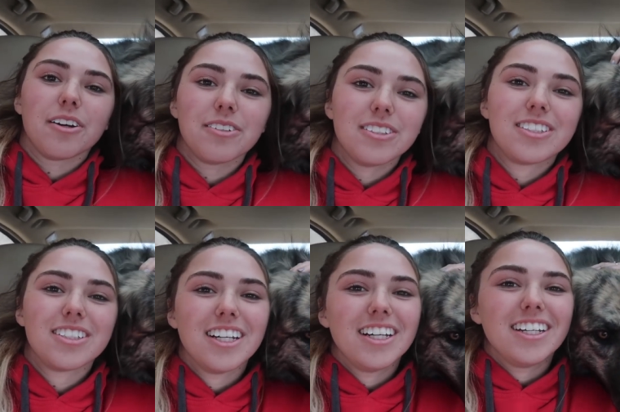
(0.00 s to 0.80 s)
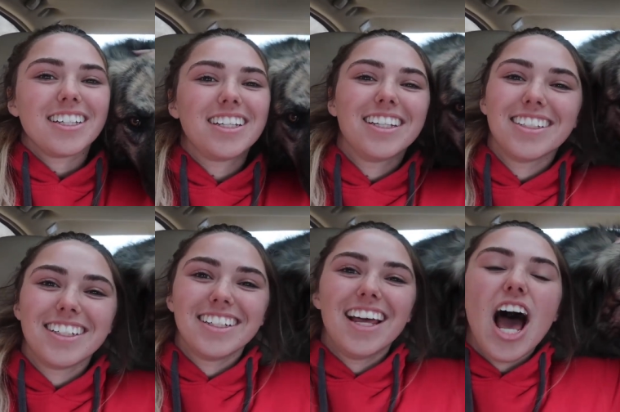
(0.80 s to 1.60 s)
knows. No one knows.
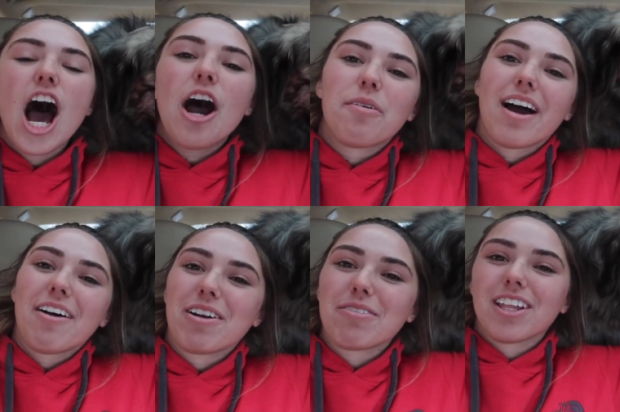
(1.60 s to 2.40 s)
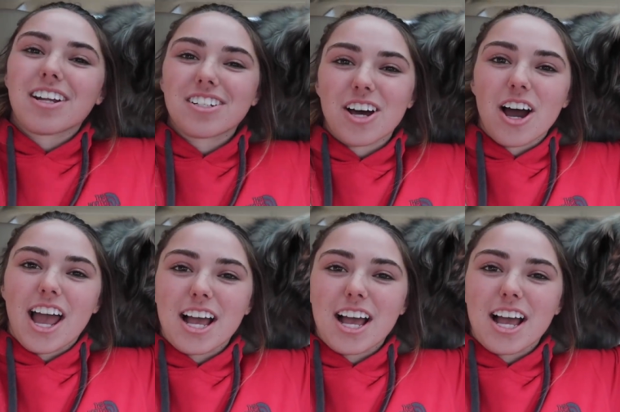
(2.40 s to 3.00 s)
Oh, we have a lot of dog